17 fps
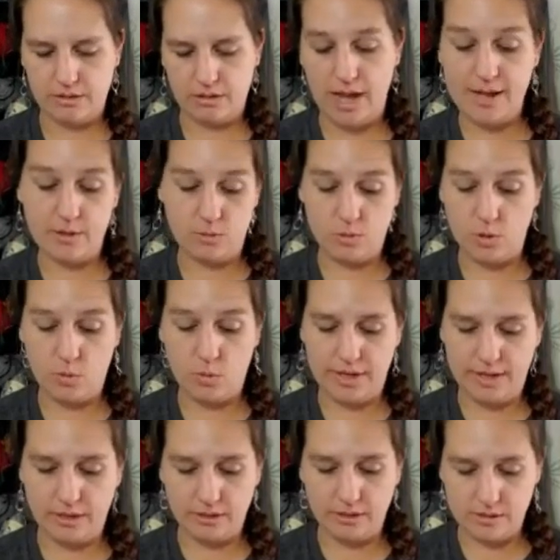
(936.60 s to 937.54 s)
I don't know
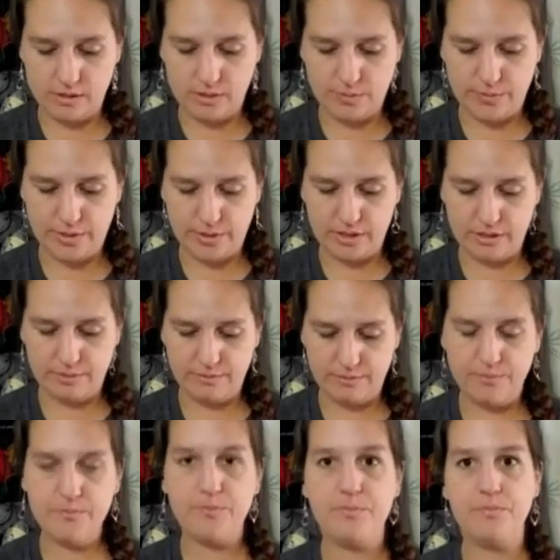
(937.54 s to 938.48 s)
what else, but
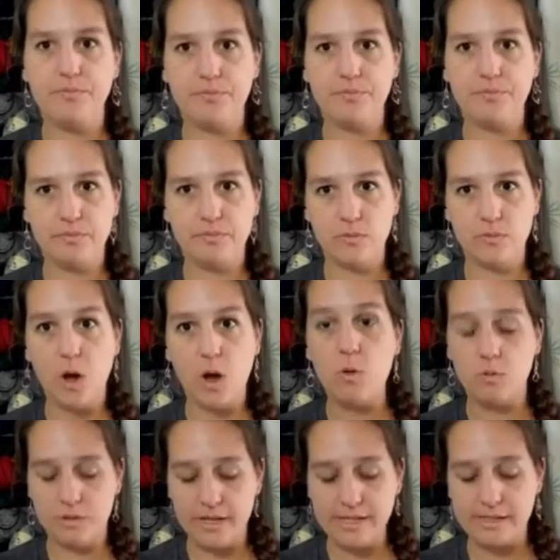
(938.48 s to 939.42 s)

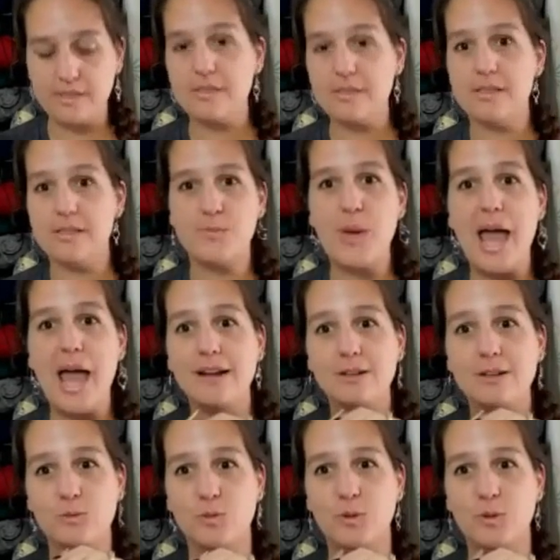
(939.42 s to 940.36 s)
oh, this
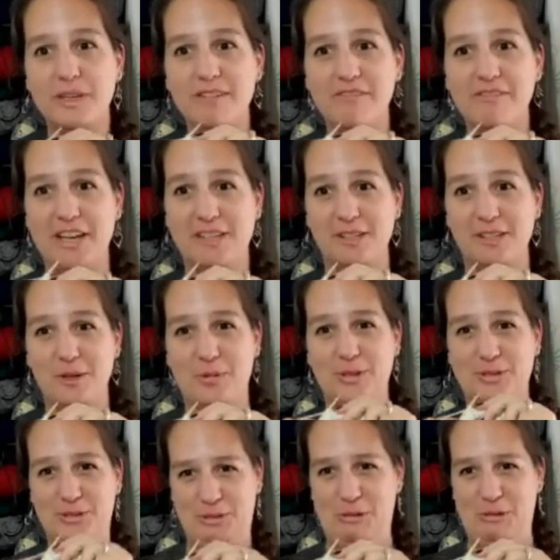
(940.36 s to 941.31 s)
pattern will be
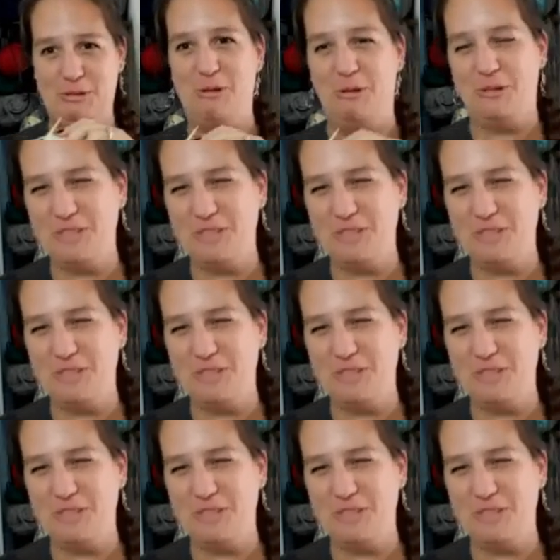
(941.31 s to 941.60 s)
available soon.